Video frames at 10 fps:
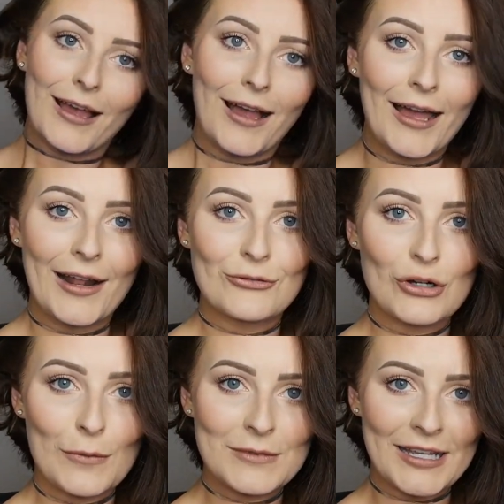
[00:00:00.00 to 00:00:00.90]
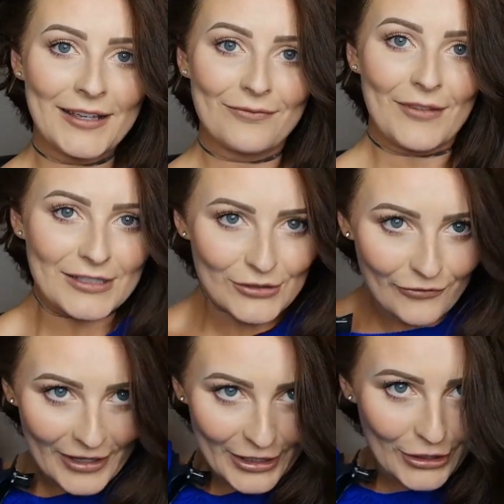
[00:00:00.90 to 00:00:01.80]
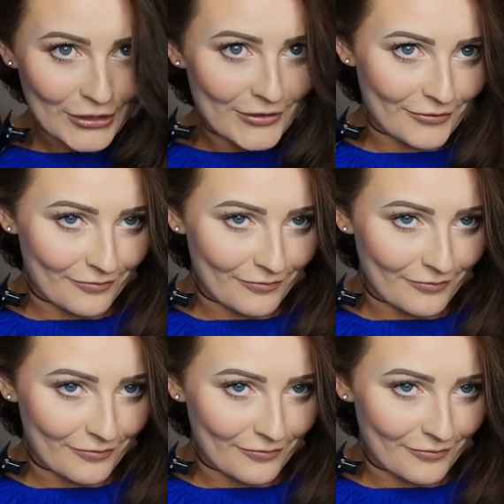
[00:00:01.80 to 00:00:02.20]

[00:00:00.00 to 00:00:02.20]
And I've dropped it. That's not very good.